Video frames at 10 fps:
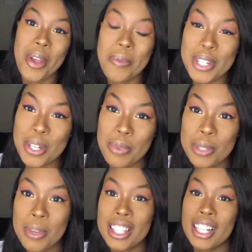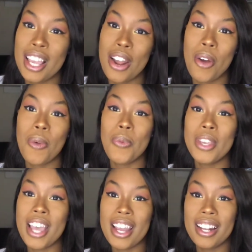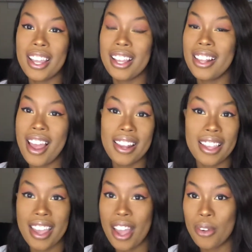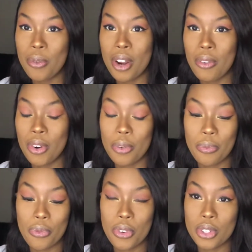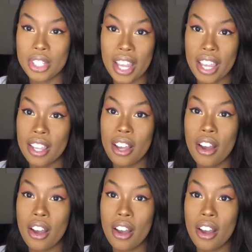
but she meets me at the let out. We kind of like lollygag, whatever, first night.